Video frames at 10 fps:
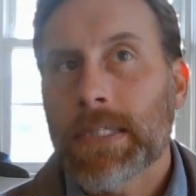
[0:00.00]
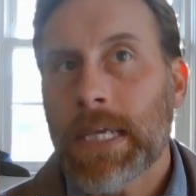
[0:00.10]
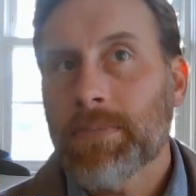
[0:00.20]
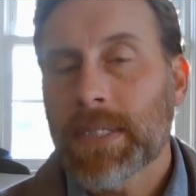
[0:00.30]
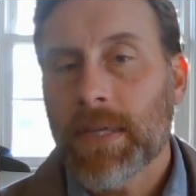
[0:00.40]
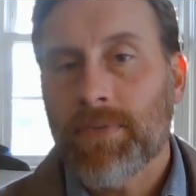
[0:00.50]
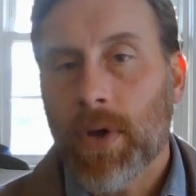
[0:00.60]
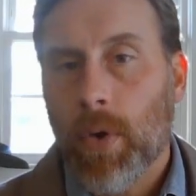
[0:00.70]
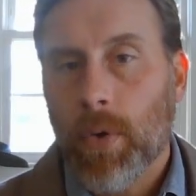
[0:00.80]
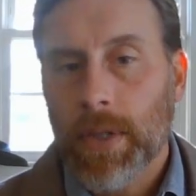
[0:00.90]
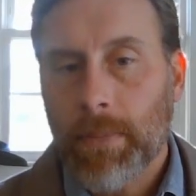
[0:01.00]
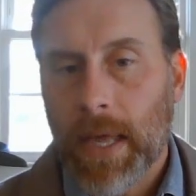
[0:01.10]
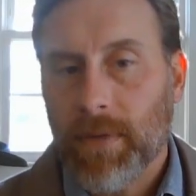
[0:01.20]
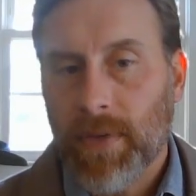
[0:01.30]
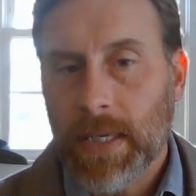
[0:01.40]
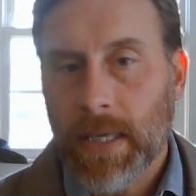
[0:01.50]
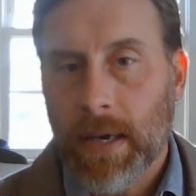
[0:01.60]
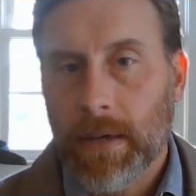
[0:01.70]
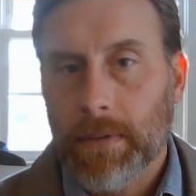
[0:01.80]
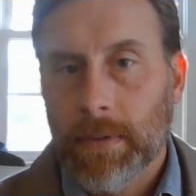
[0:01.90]
seems as if the holy man of
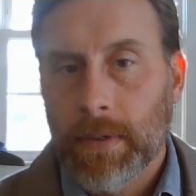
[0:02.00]
India